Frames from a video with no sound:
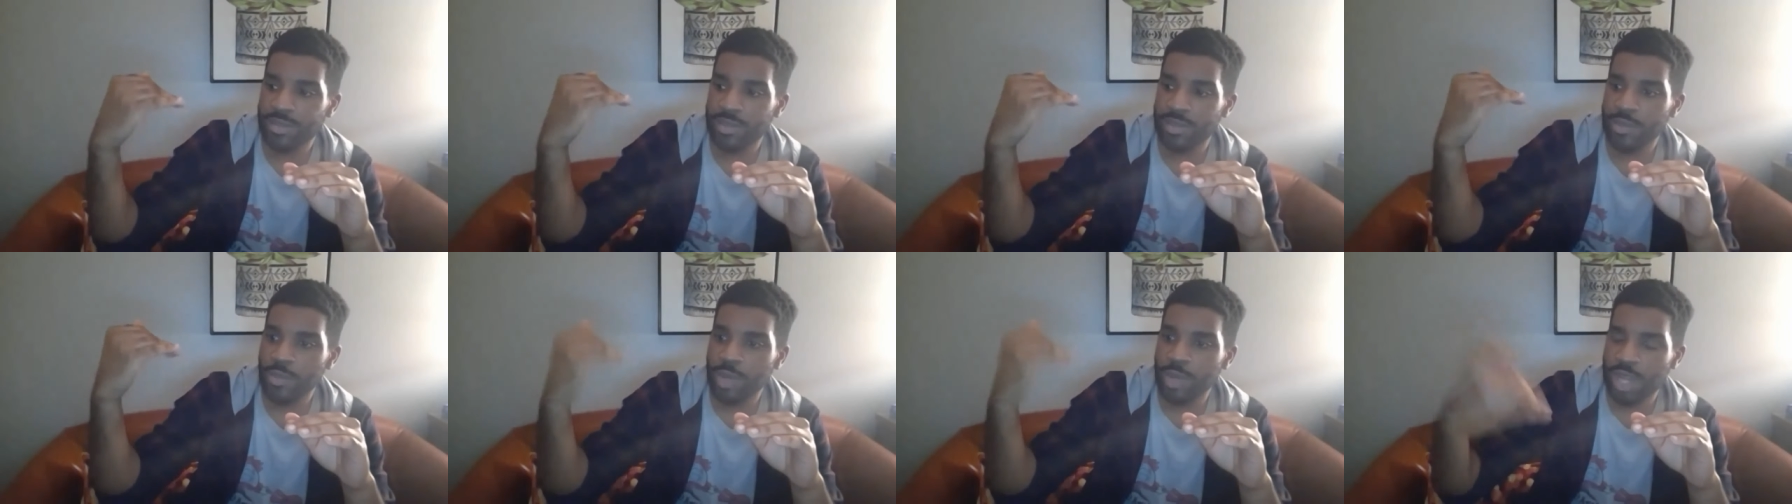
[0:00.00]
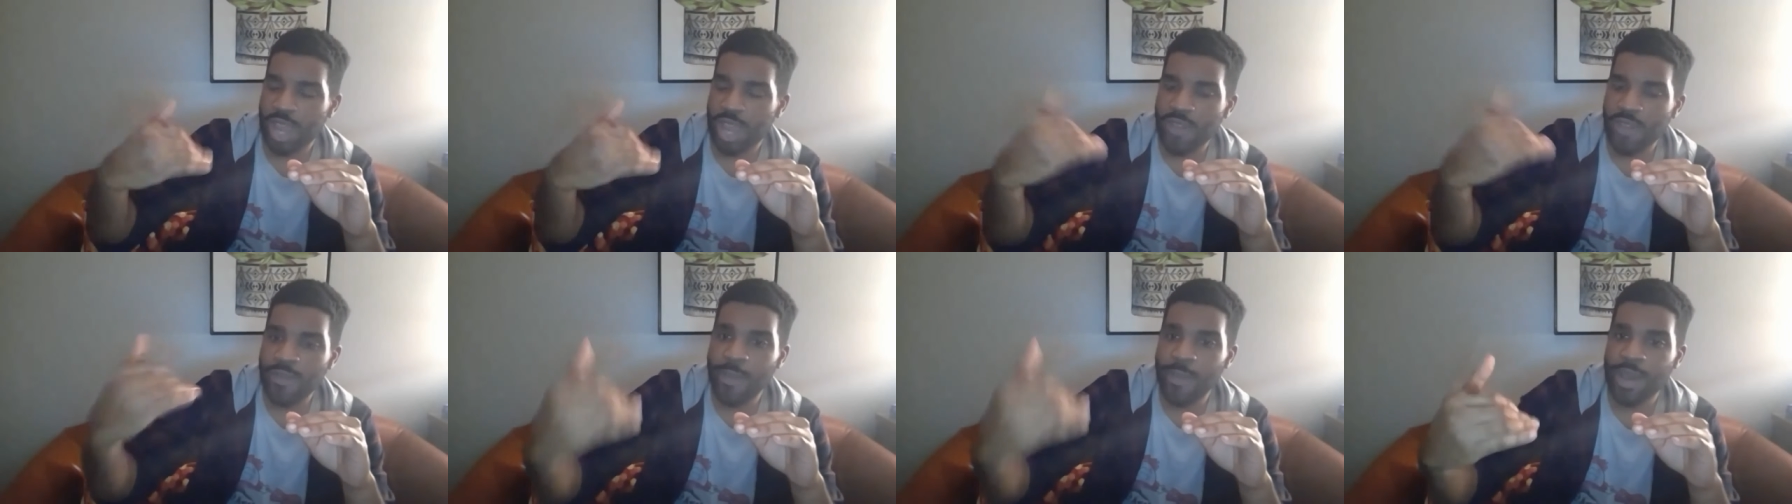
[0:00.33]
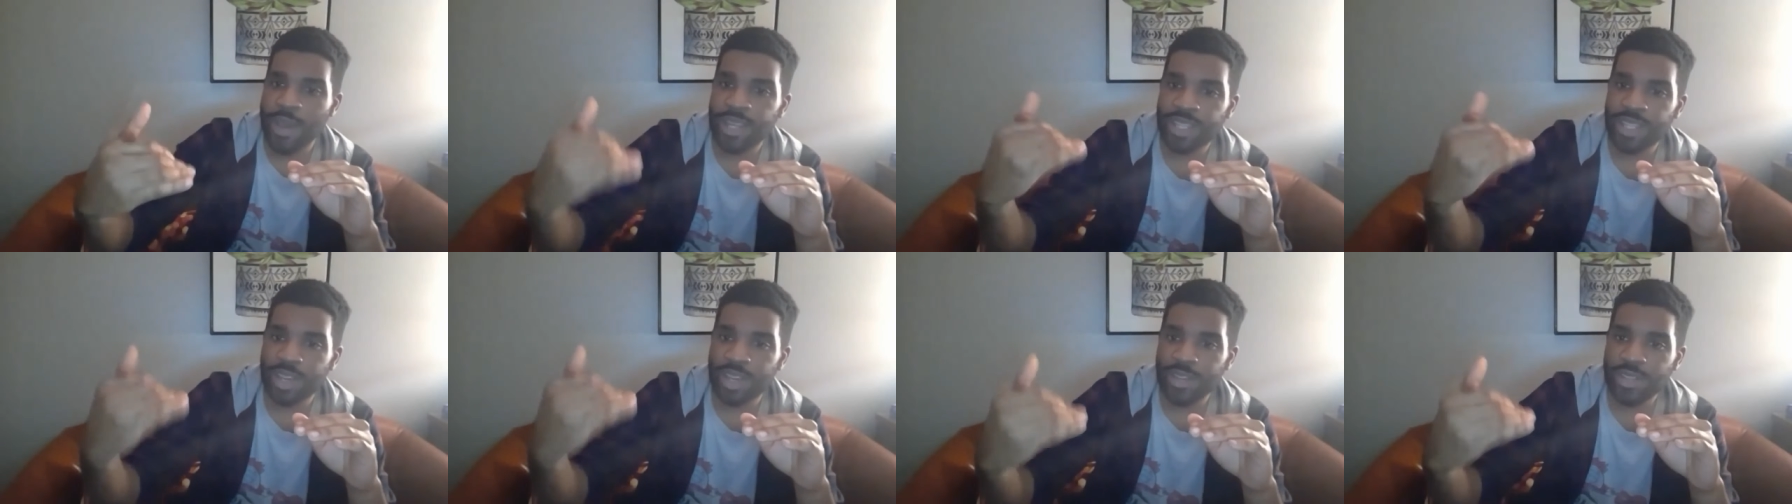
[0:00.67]
what
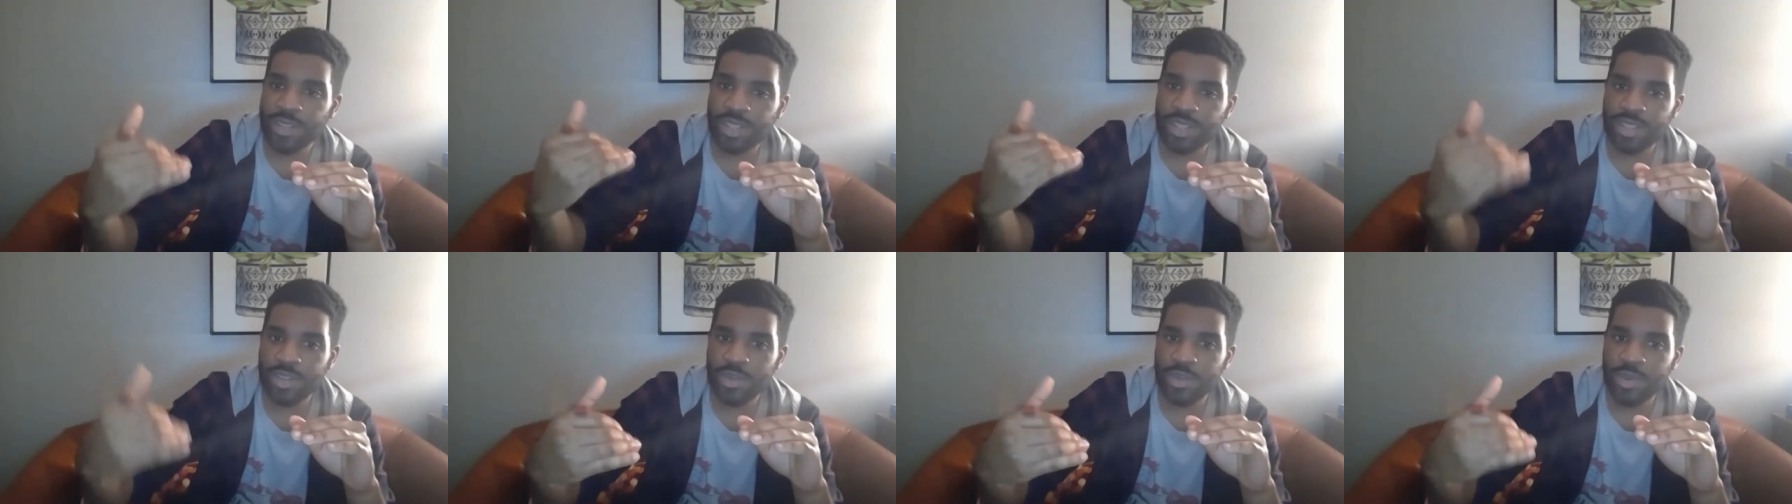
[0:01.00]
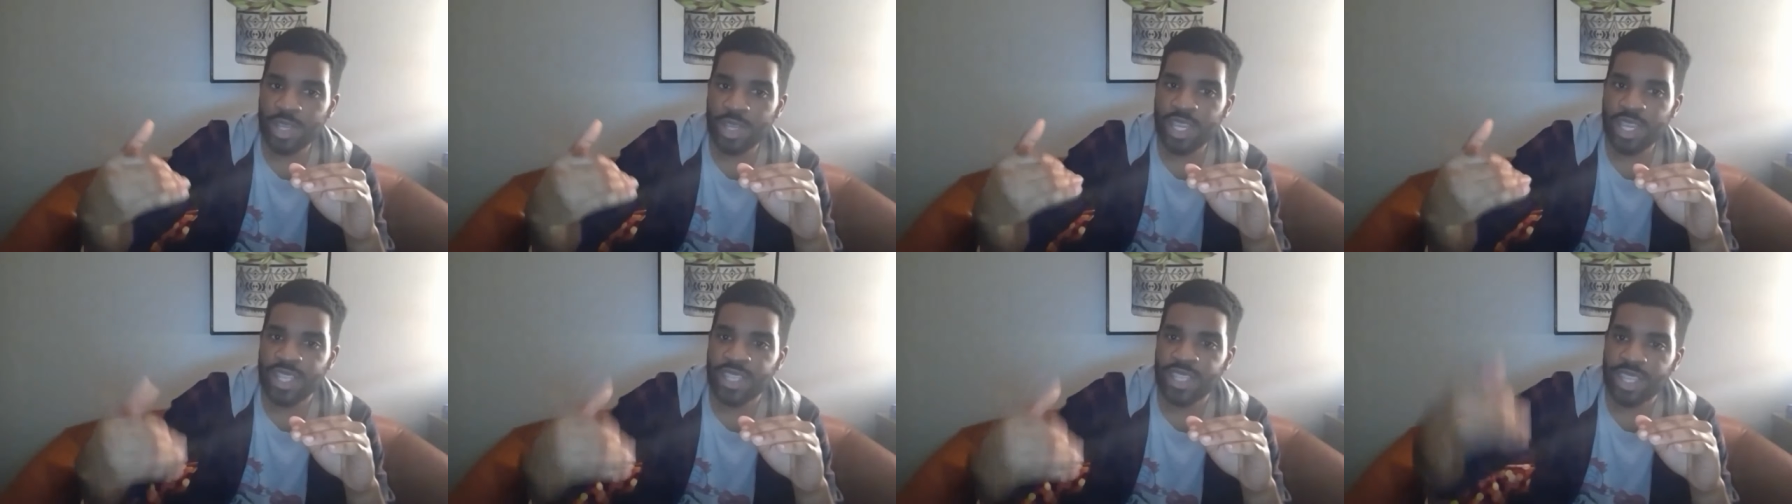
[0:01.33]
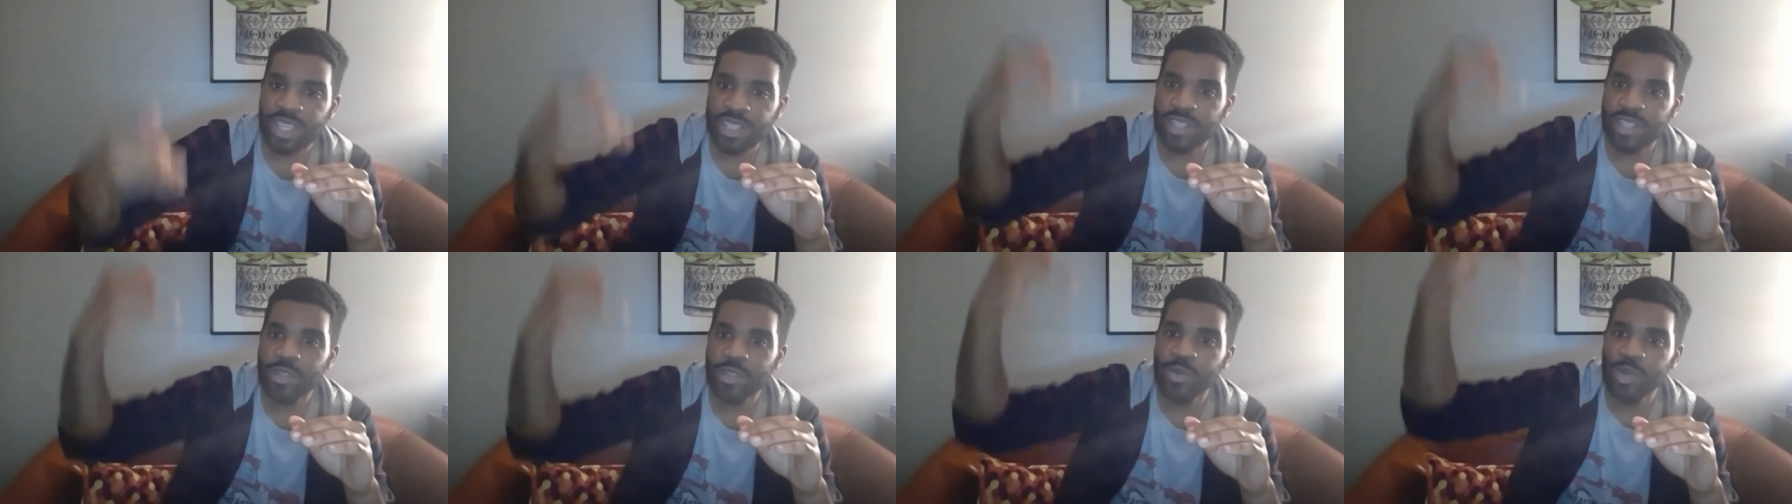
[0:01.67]
everybody else is doing and
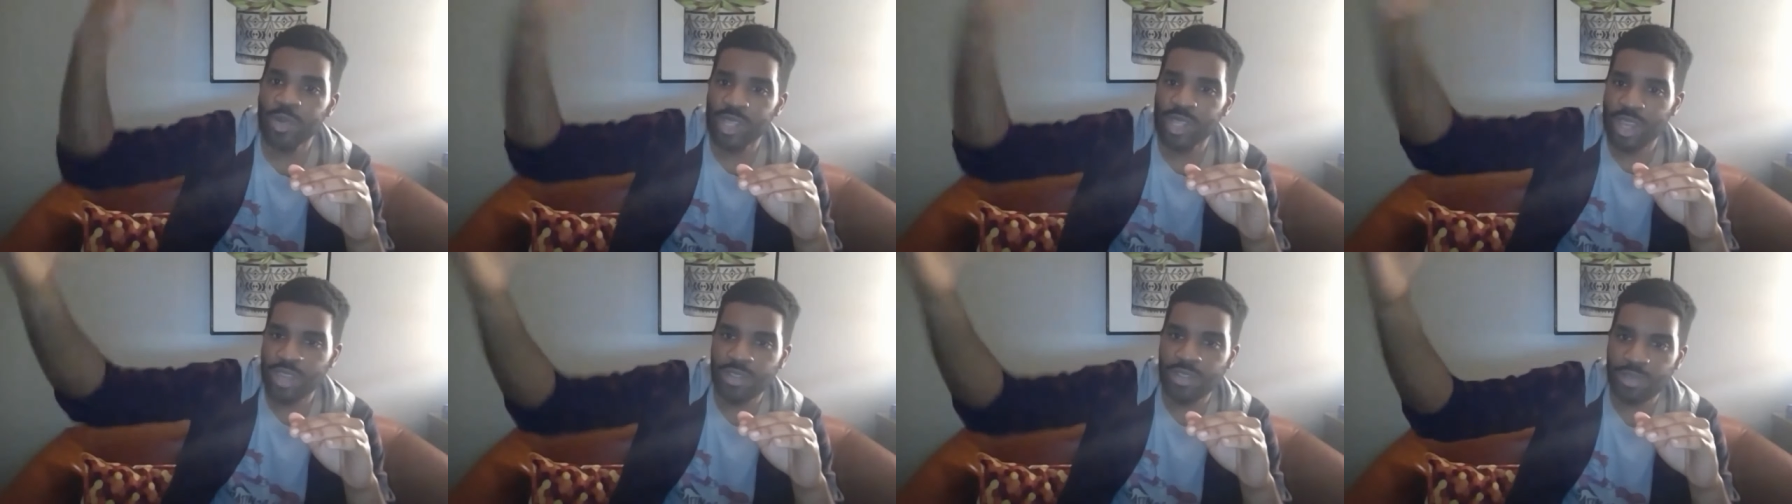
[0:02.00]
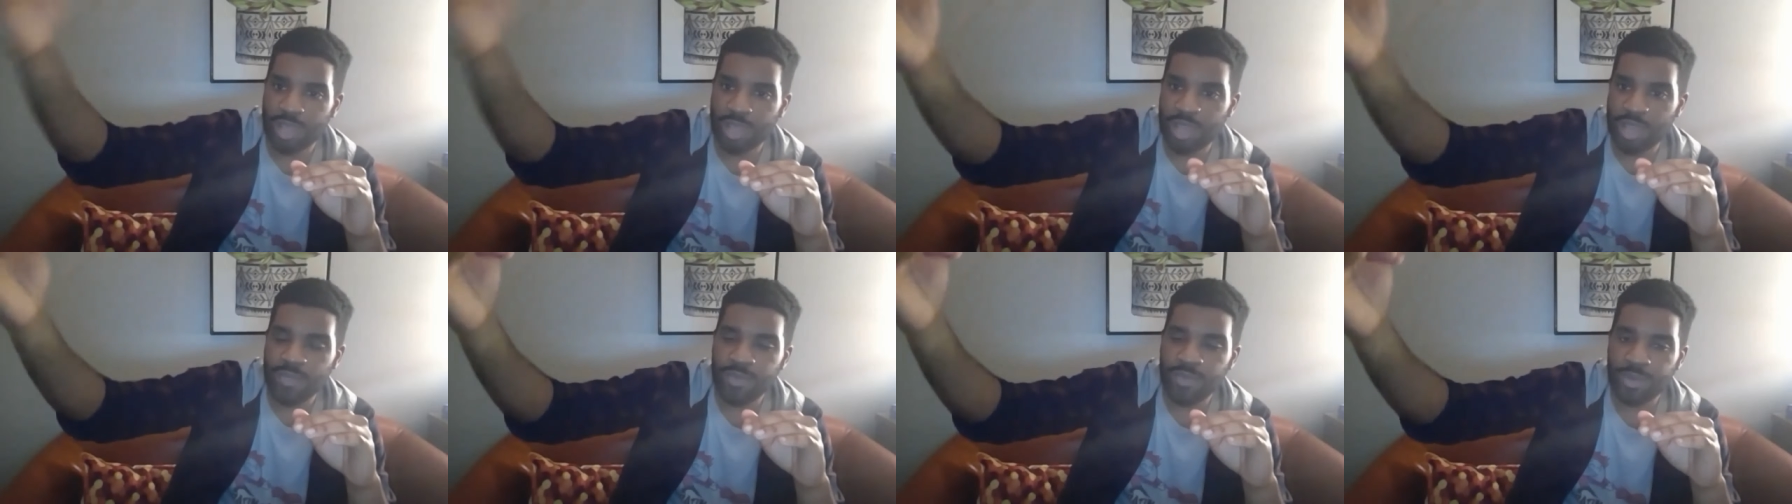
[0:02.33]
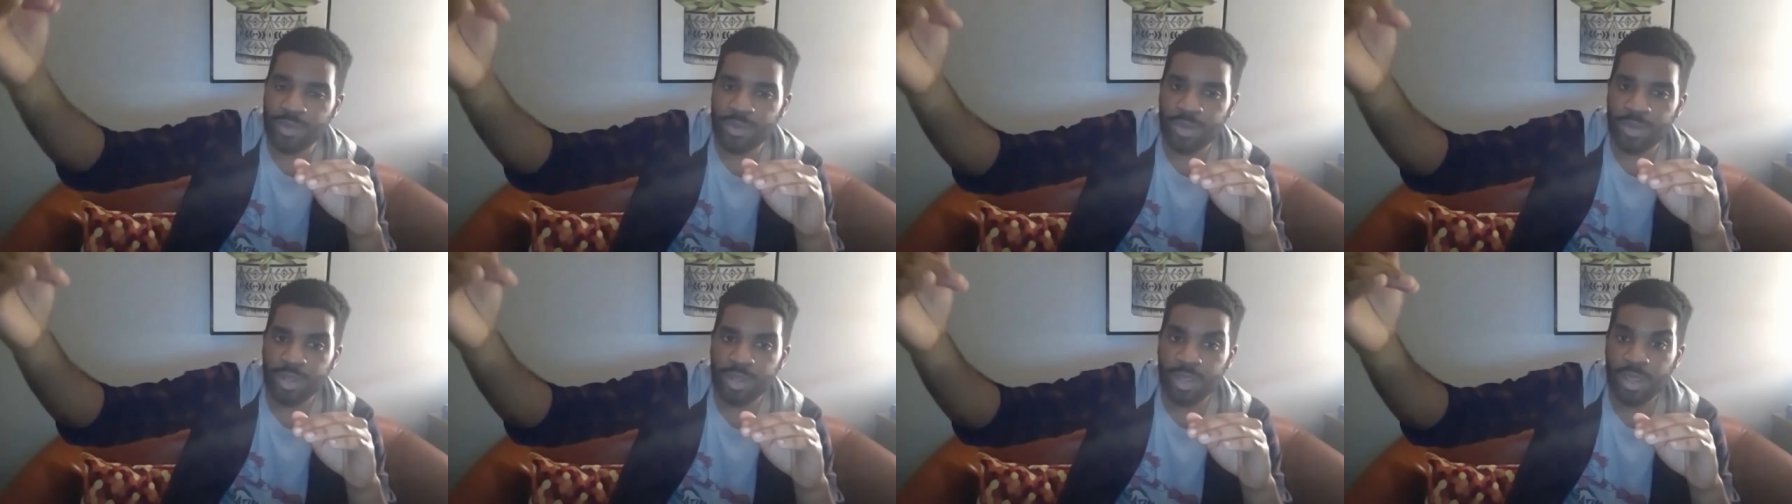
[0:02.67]
takes it to another
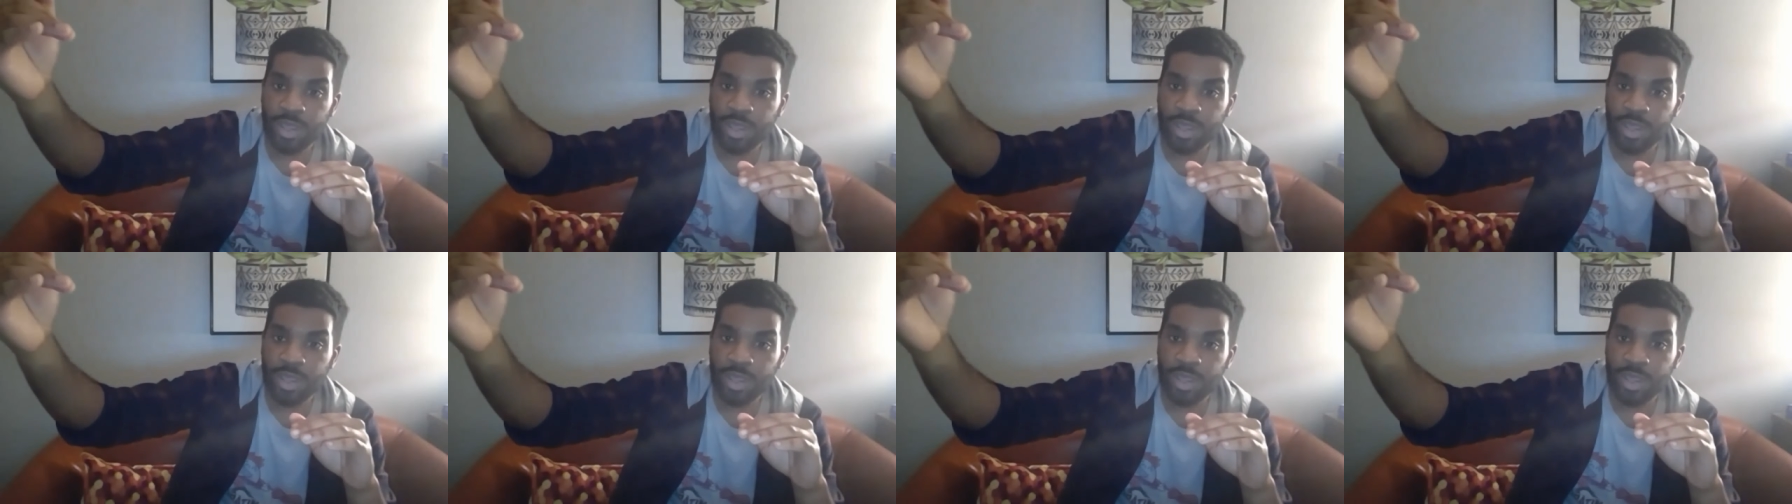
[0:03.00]
level.